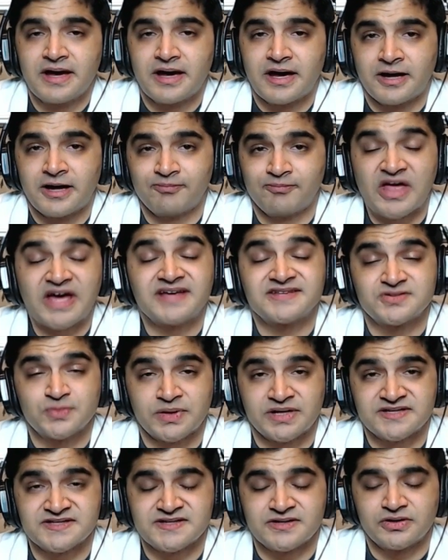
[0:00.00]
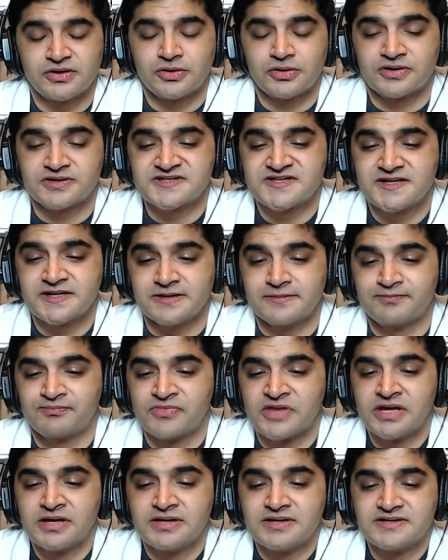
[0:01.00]
as well as in New York City.
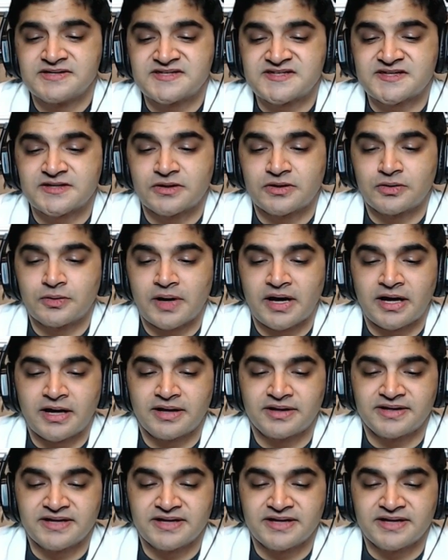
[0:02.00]
So